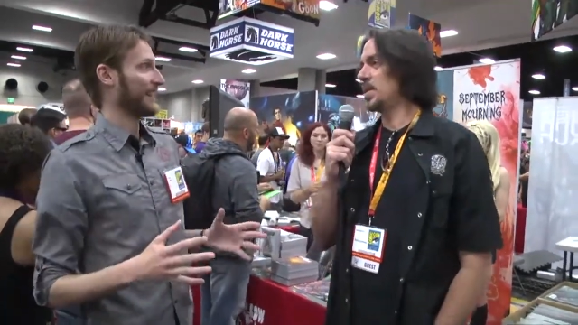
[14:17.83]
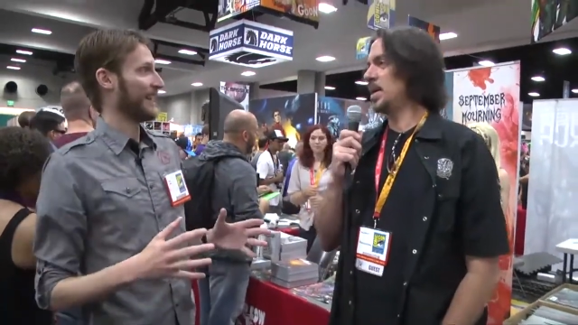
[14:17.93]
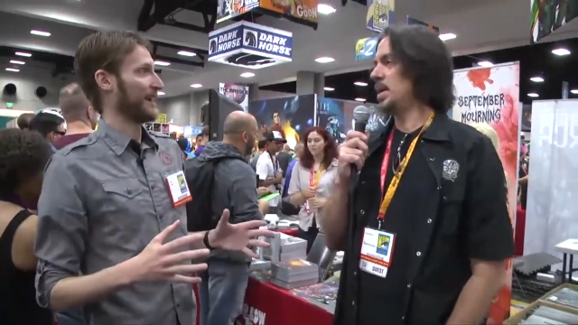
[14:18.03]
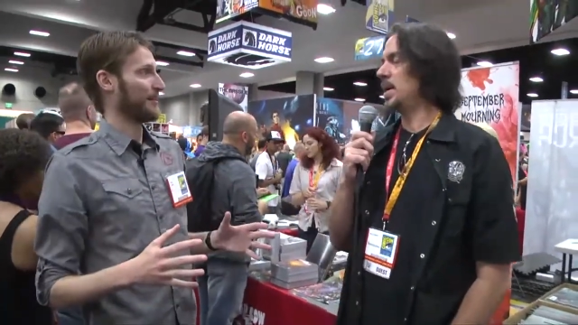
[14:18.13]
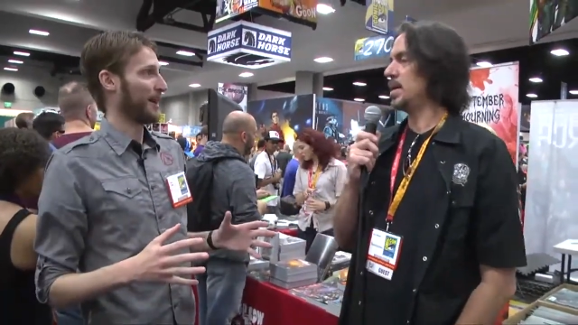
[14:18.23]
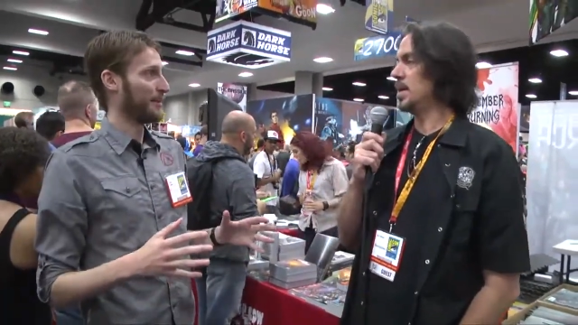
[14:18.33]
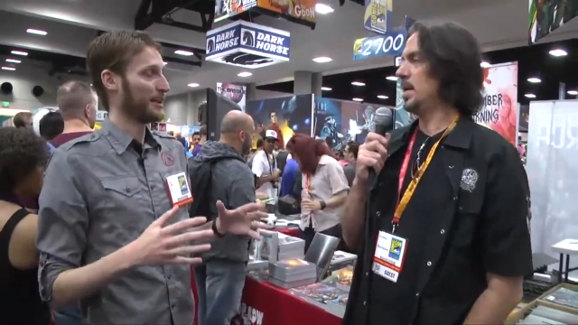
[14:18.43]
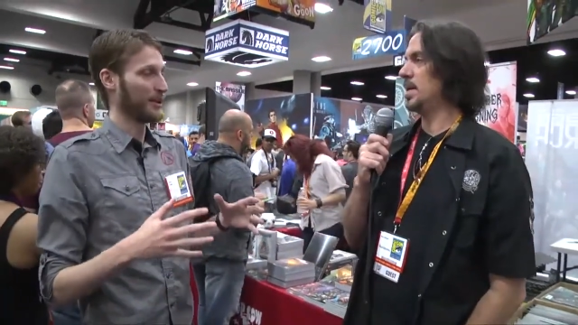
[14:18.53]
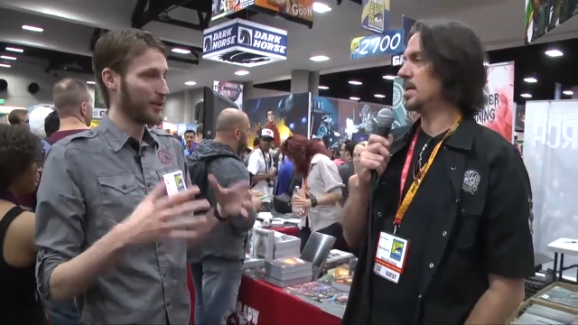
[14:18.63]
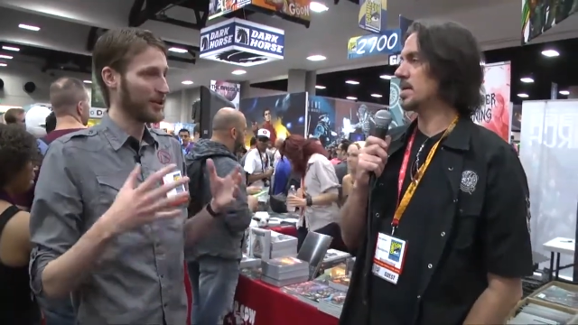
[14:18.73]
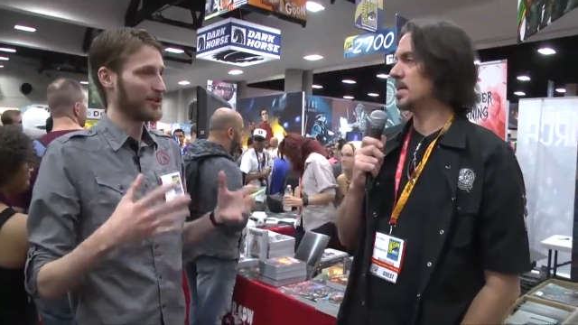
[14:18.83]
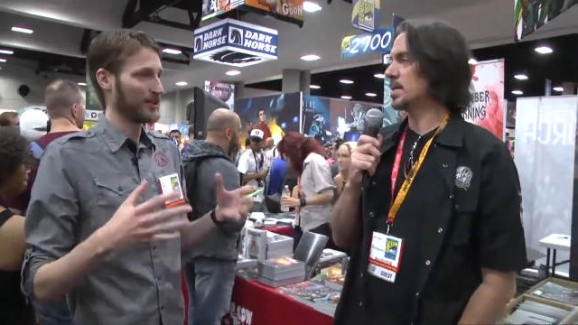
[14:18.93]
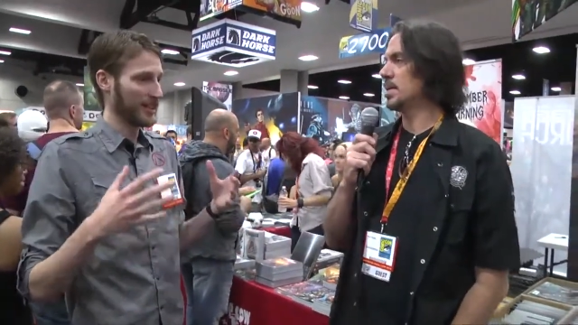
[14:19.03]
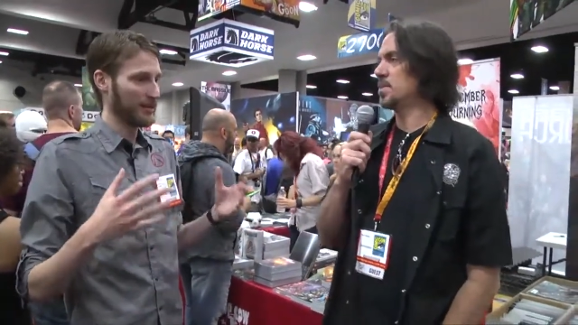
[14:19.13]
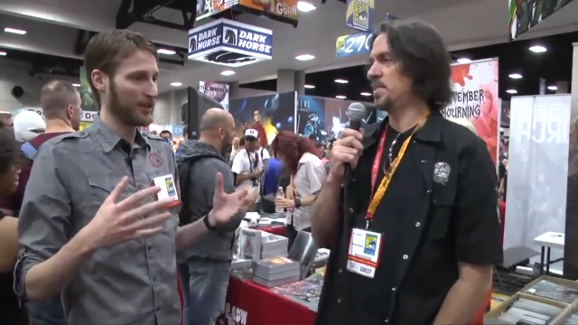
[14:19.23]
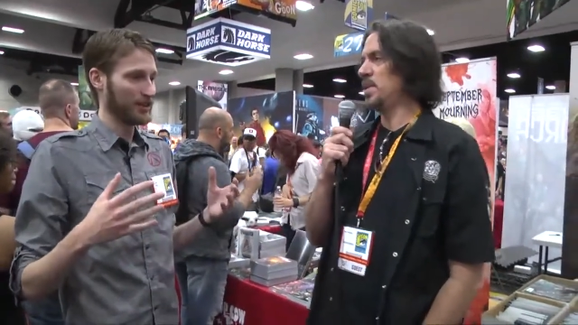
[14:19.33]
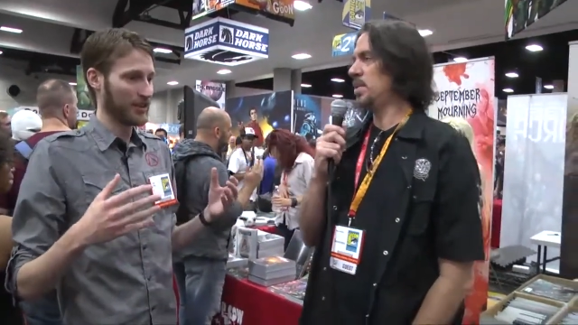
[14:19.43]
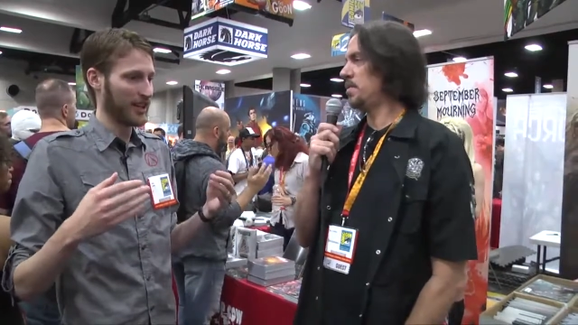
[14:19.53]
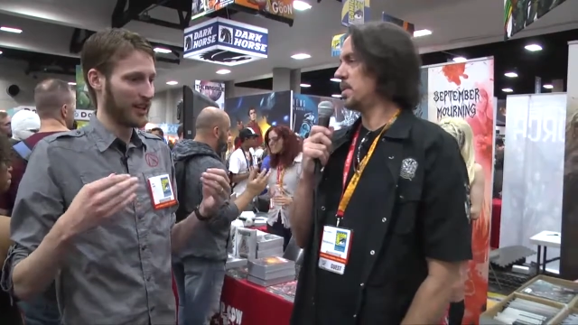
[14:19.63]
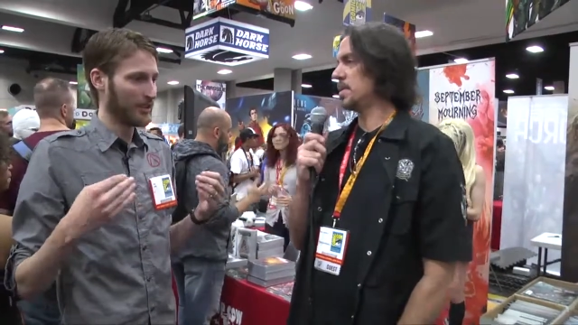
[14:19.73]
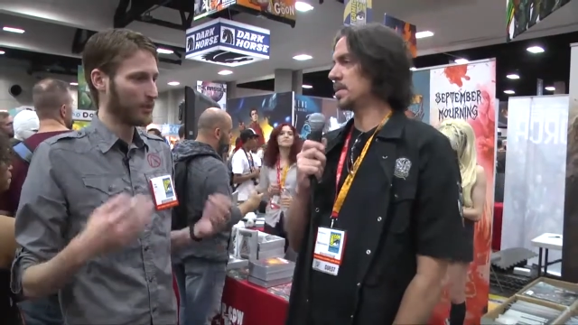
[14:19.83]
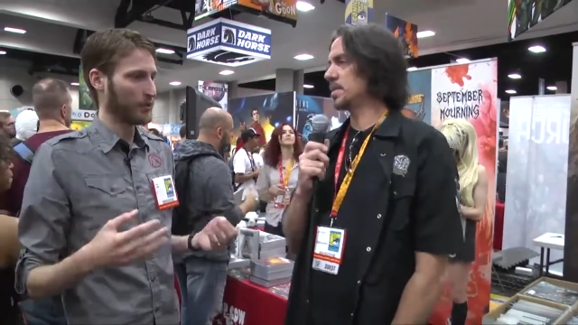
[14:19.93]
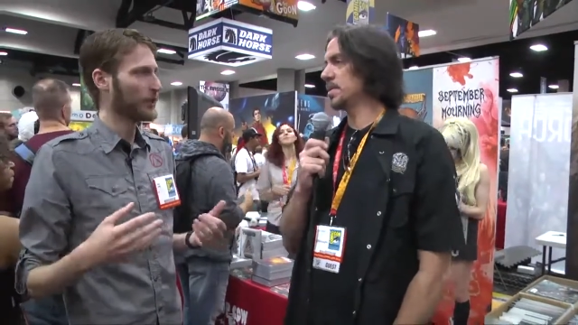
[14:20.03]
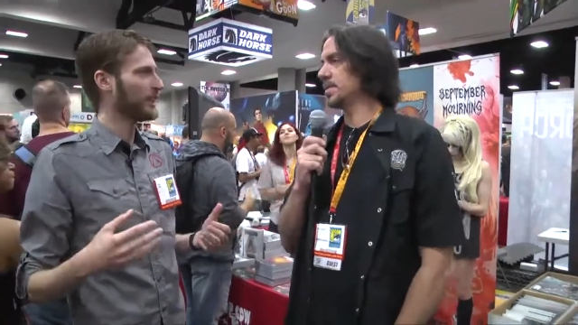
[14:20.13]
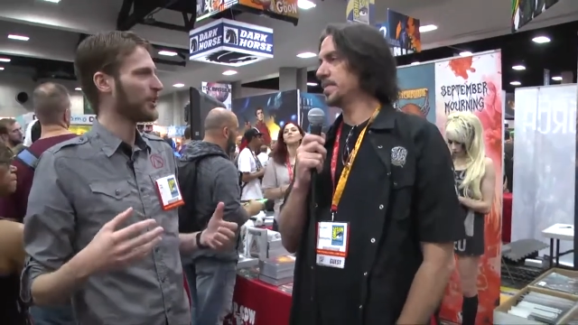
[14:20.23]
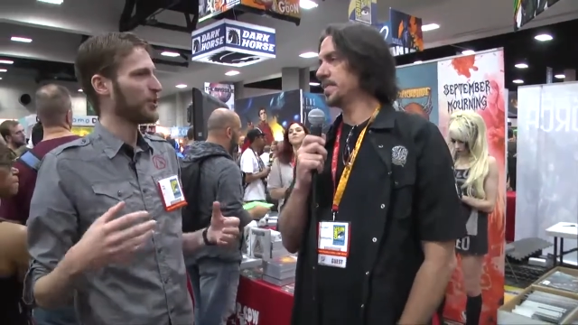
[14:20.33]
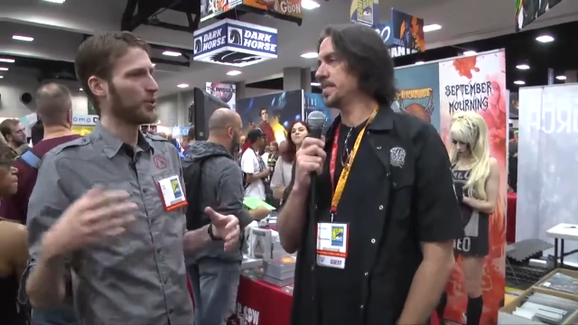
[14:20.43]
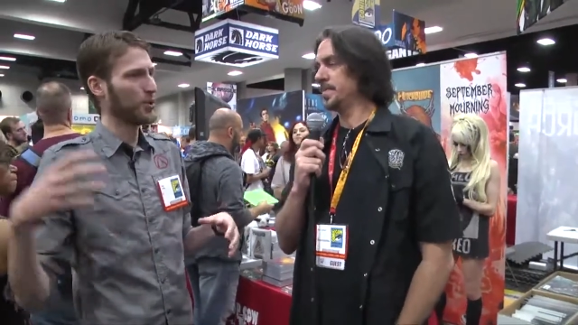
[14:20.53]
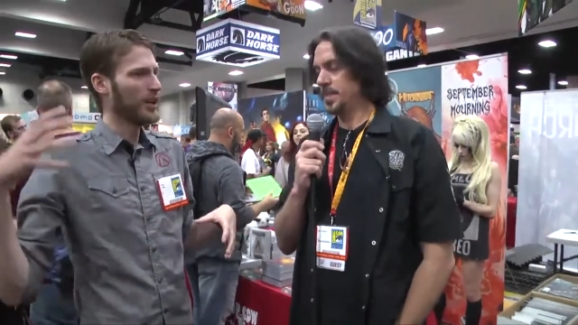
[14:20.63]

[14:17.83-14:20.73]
Speaker 1: I. I mean, yeah. it was it it's was uh, it was really cool.